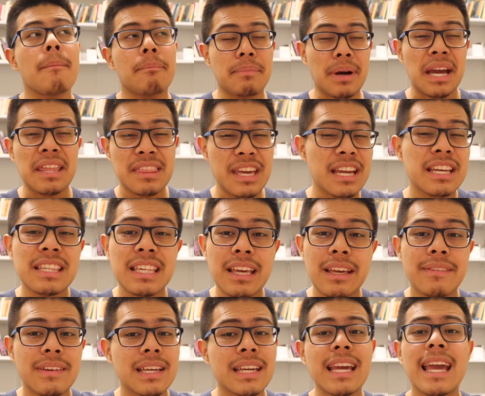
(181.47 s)
by
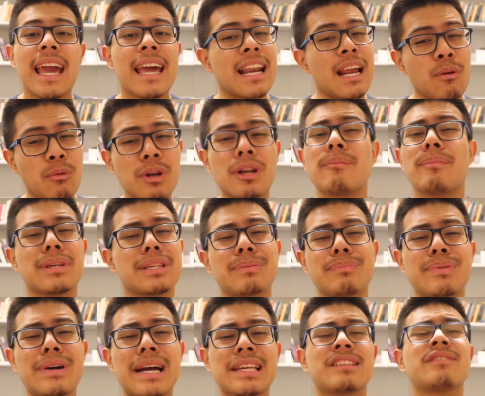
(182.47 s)
Thanksgiving, and I wouldn't be
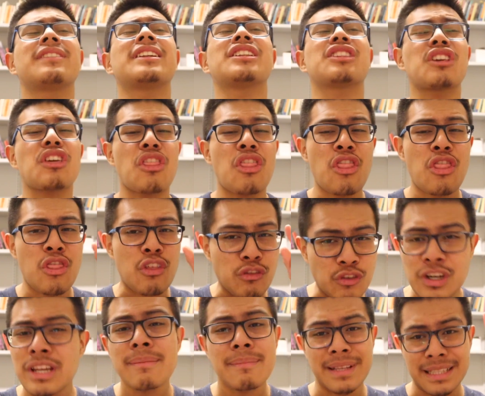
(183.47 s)
surprised if it's
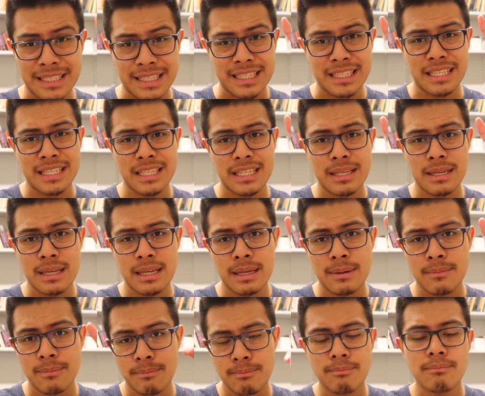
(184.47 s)
$3 million
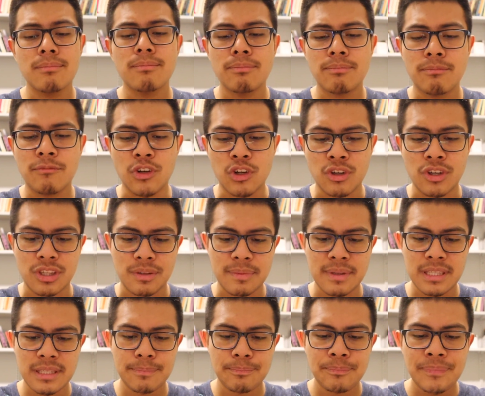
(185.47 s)
for
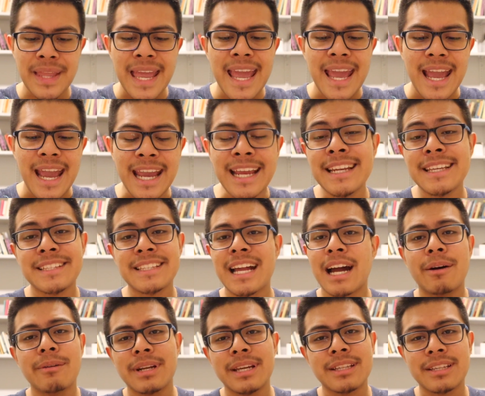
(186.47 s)
Christmas.
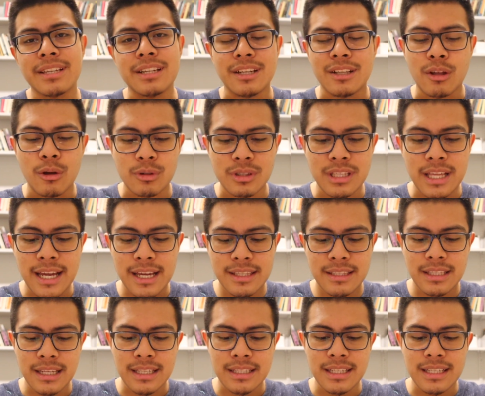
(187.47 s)
Hadestown is going to close
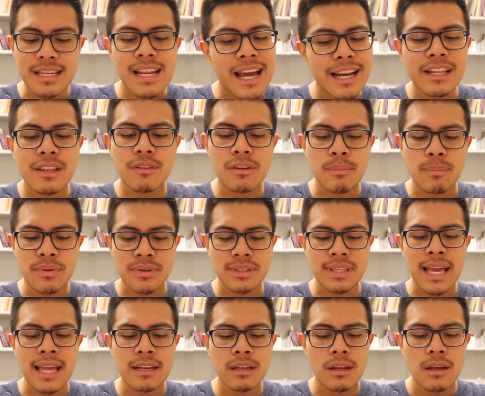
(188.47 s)
next. It did
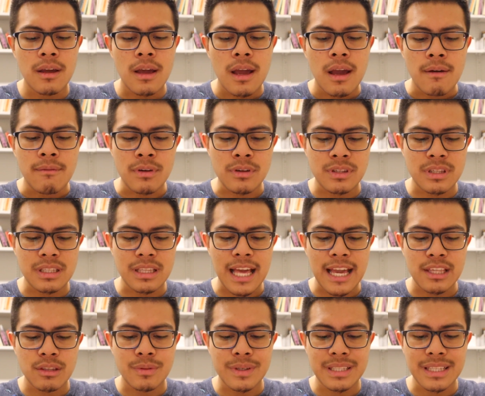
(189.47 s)
93% versus
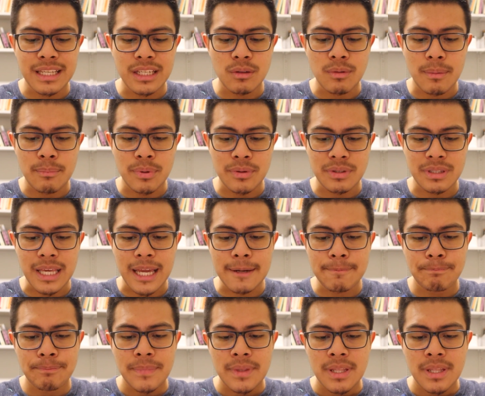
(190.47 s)
last week's 91%.